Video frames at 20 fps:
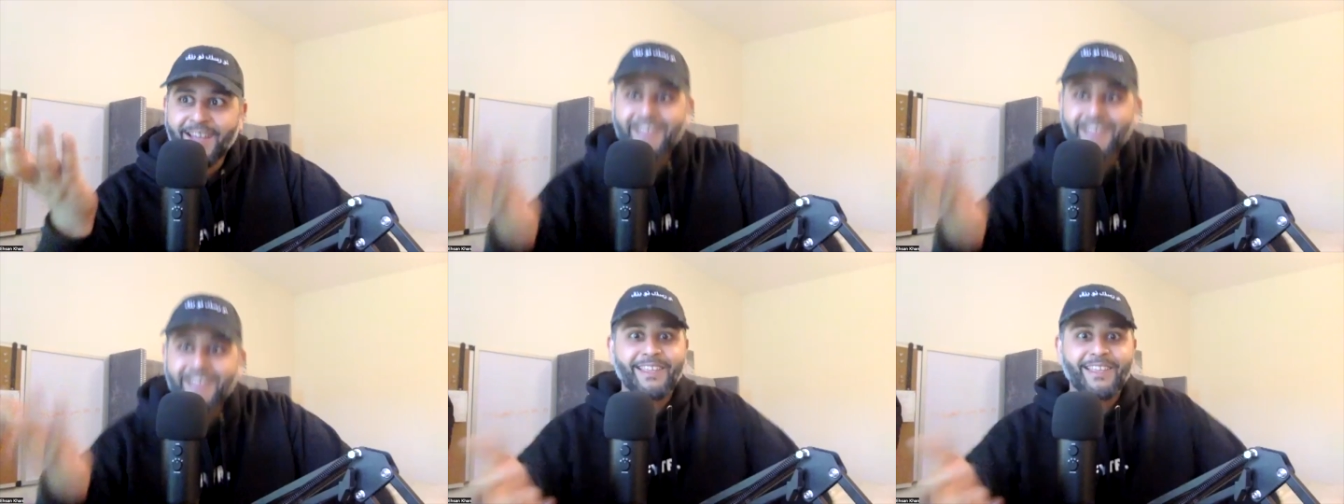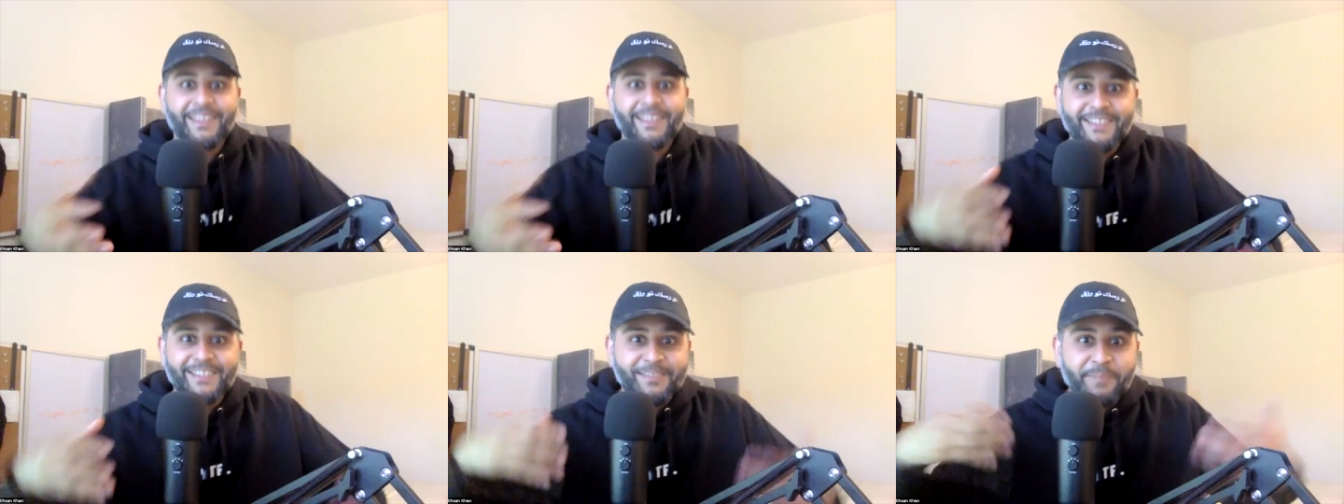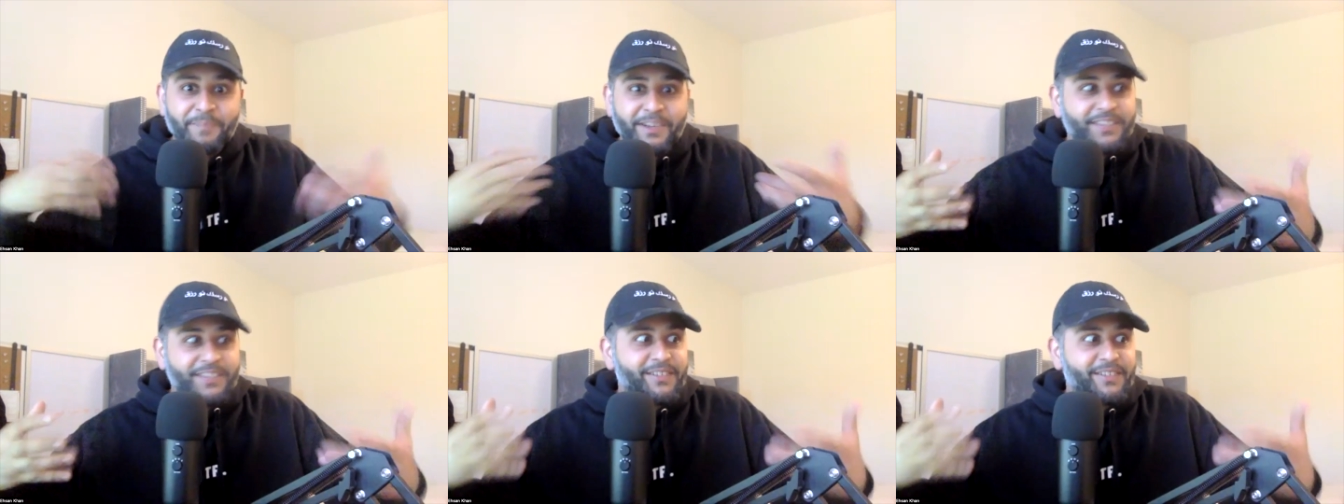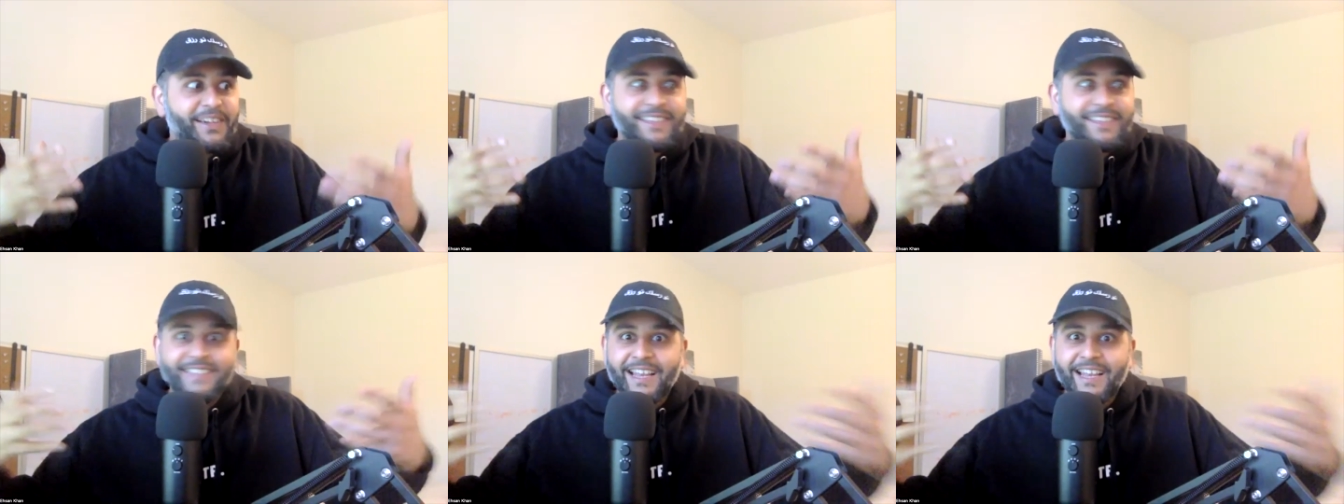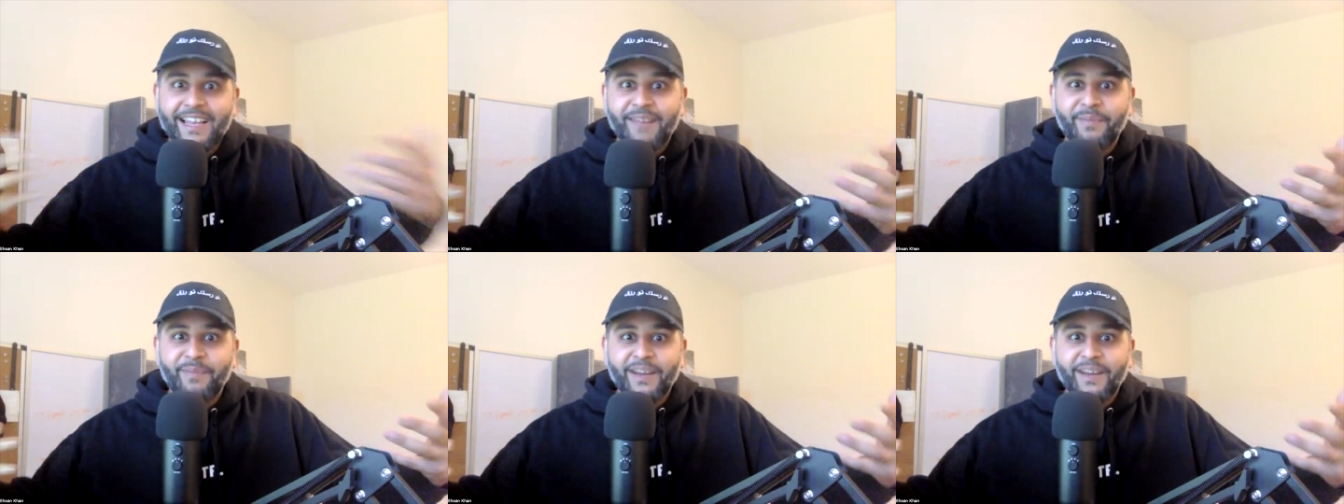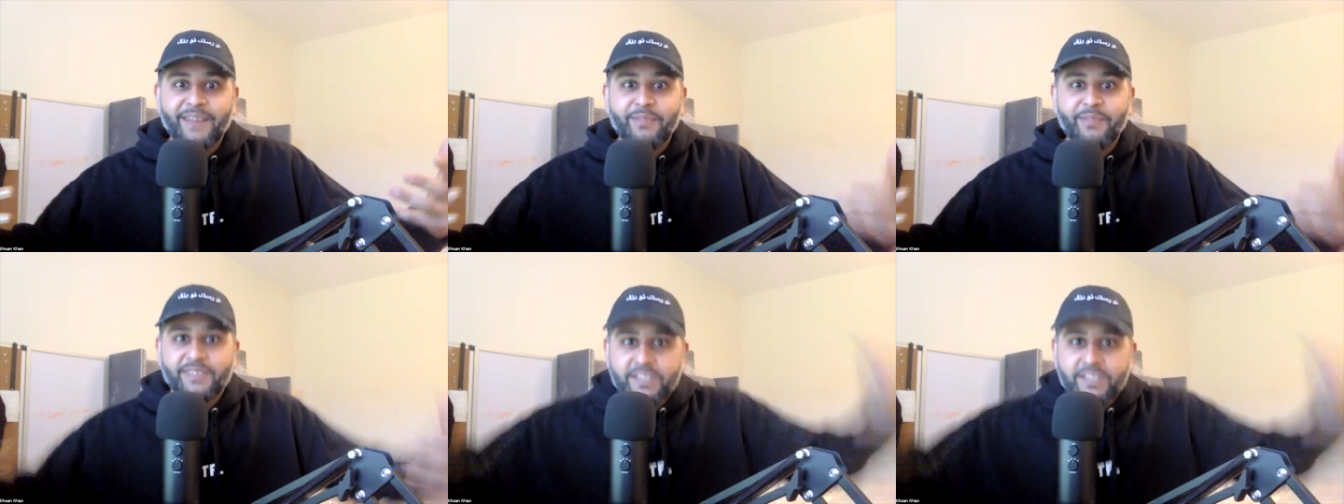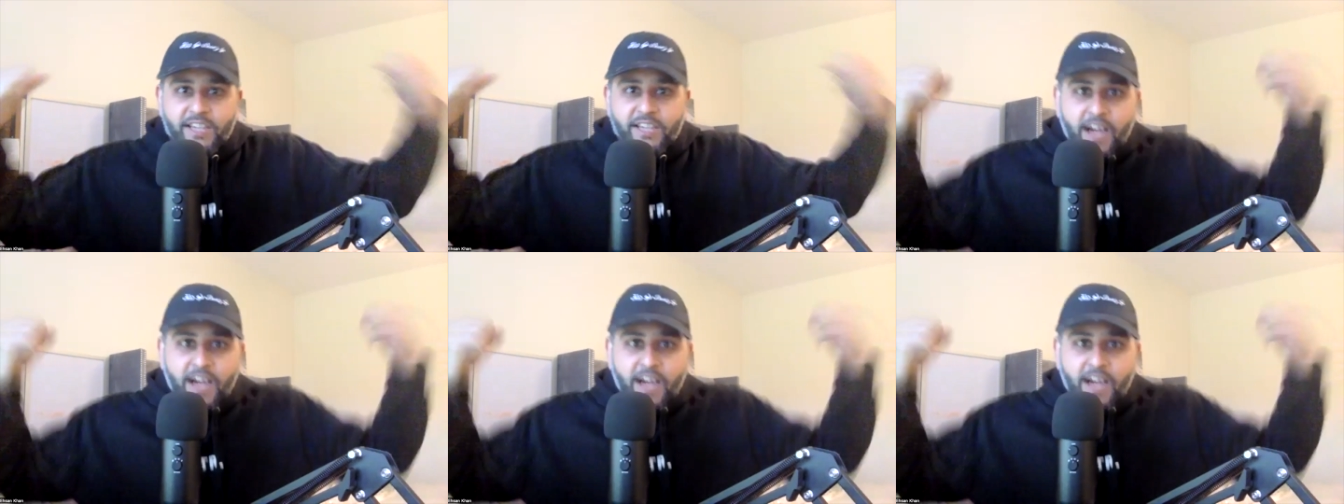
the, just because I celebrated. Right? like,